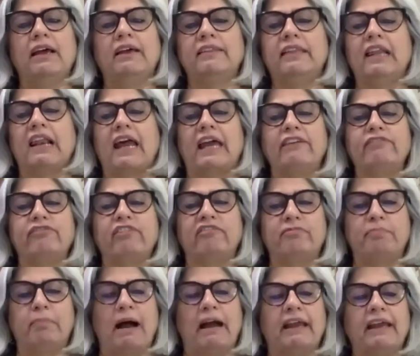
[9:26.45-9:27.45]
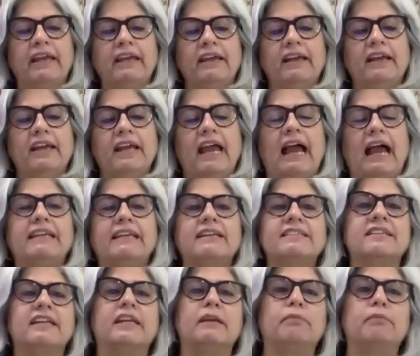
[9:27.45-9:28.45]
The Life of Pi, at a
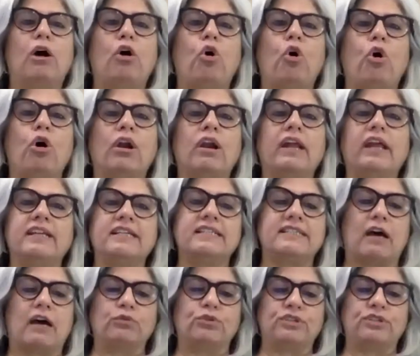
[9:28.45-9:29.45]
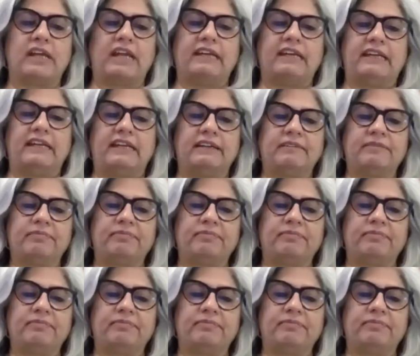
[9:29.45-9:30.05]
cinema hall in South Delhi.